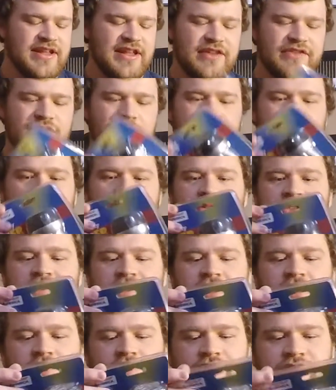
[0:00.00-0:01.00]
But anyway, so
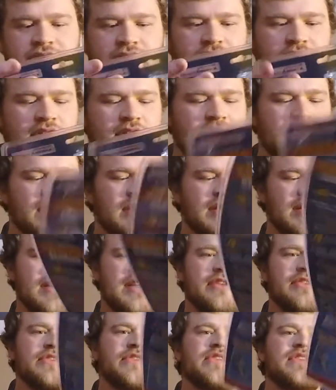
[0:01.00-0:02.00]
here's
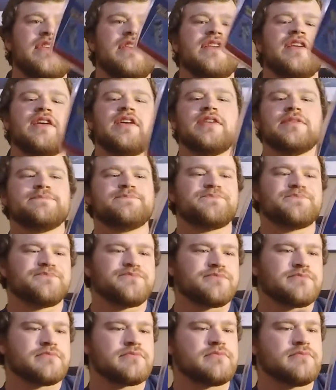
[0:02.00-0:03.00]
the
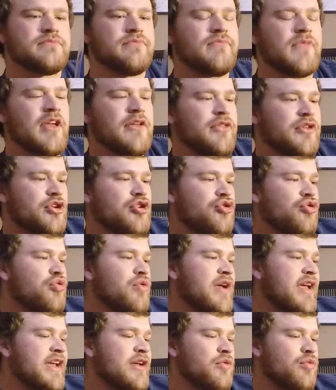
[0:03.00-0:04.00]

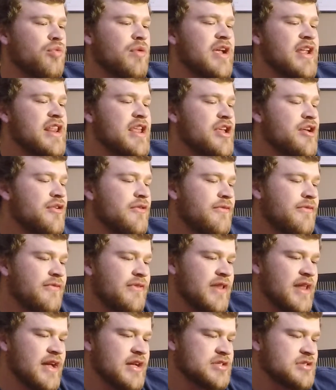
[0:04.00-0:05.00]
crank radio
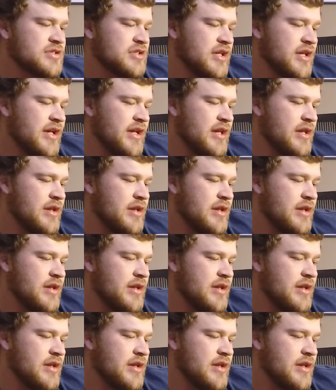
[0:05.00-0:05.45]
flashlight.